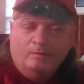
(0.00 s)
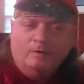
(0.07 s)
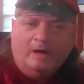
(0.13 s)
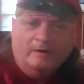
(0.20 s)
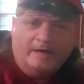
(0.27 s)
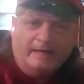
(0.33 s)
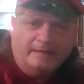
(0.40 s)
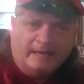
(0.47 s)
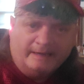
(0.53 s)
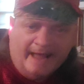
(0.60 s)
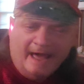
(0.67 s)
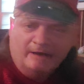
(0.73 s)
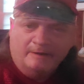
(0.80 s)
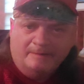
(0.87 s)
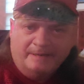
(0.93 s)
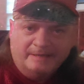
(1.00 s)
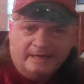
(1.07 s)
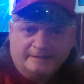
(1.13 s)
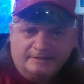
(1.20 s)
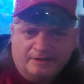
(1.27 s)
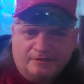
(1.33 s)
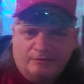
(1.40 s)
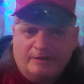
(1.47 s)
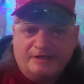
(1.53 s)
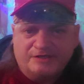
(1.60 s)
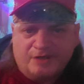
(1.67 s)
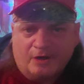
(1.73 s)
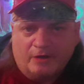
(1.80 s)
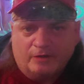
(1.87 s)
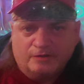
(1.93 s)
okay, like Audi being like the 3
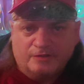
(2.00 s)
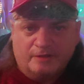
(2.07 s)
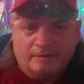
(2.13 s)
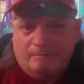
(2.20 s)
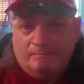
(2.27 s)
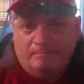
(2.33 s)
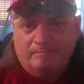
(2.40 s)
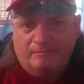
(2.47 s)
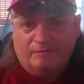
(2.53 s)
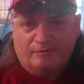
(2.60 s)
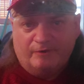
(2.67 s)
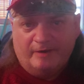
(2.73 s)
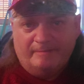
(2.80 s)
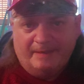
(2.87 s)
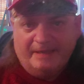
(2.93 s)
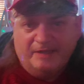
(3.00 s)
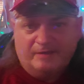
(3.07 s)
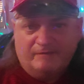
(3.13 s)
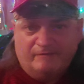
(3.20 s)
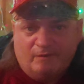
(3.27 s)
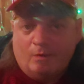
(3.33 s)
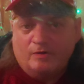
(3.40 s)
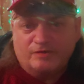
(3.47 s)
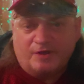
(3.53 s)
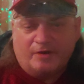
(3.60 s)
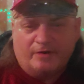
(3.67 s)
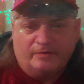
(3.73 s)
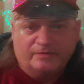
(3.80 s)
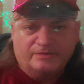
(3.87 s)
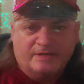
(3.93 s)
circles, the 3 big 4
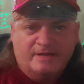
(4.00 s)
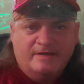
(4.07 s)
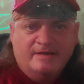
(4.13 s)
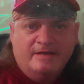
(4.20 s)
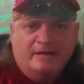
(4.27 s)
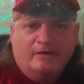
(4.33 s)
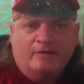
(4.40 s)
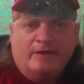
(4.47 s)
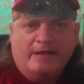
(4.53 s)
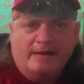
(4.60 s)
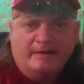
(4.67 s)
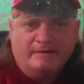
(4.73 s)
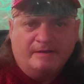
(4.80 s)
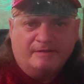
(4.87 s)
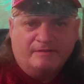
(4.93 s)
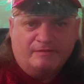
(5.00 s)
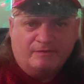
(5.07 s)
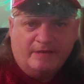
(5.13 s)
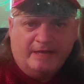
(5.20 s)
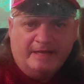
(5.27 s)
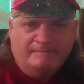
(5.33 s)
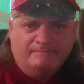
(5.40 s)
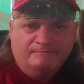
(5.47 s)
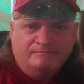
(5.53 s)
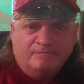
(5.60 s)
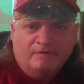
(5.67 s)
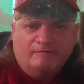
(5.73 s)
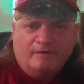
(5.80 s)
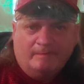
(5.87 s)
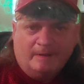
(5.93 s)
circles, creating the 3
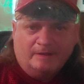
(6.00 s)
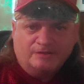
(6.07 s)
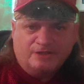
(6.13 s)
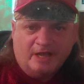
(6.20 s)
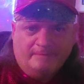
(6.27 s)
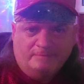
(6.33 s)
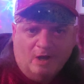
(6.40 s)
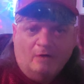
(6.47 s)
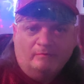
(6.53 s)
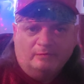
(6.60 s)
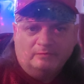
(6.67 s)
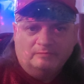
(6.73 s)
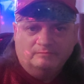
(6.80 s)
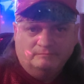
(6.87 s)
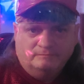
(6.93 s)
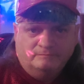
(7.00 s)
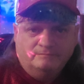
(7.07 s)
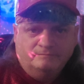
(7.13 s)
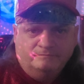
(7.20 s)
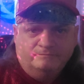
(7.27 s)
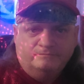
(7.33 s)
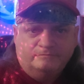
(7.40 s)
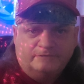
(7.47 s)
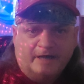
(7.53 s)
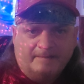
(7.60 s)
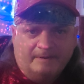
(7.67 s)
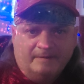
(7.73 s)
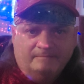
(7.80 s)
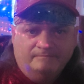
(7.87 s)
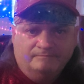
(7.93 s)
football shaped oval
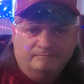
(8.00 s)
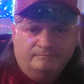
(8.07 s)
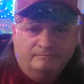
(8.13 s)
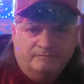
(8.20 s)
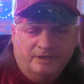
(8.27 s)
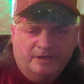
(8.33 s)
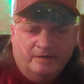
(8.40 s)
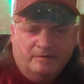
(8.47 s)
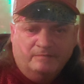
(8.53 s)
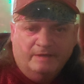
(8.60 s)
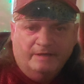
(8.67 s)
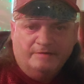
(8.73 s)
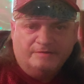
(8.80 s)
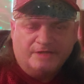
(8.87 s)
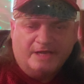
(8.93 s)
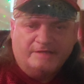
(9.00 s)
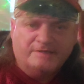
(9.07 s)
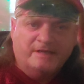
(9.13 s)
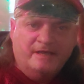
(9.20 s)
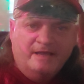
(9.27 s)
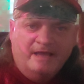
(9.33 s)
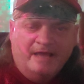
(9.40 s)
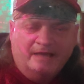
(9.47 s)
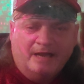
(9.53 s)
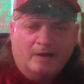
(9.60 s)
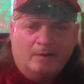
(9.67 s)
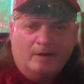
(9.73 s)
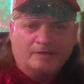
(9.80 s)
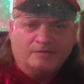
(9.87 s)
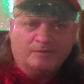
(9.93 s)
type of, you know, intersects. And
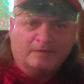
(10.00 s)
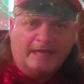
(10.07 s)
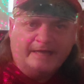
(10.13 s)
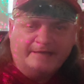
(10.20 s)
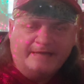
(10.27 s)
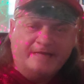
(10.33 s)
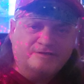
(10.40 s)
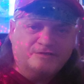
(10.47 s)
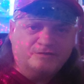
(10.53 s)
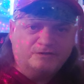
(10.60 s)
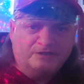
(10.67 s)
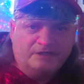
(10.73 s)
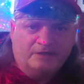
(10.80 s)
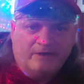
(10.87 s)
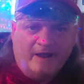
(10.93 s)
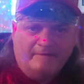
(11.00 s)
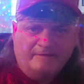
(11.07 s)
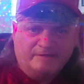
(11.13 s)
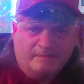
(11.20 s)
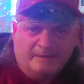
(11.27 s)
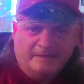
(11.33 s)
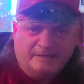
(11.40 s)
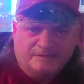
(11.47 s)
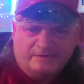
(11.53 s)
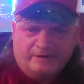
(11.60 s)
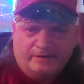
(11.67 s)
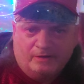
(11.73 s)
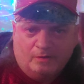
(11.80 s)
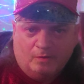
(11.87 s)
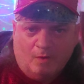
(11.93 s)
likewise with like National Geographics being the
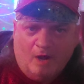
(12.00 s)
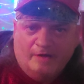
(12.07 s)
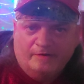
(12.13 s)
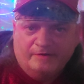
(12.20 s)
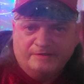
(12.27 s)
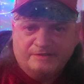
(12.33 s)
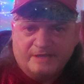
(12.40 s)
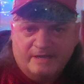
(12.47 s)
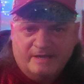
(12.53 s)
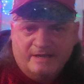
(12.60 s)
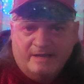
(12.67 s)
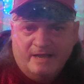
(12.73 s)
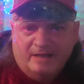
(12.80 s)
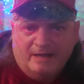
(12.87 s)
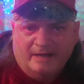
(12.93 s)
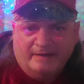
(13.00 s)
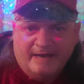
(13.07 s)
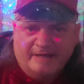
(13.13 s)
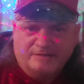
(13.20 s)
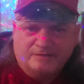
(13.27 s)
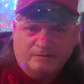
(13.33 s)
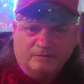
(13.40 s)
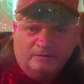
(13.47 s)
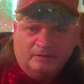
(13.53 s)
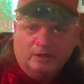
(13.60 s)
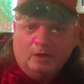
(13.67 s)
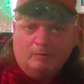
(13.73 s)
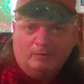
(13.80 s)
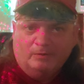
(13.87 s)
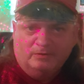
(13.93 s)
spherical quadrants, and like national
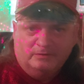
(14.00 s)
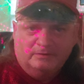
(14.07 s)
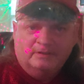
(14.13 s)
global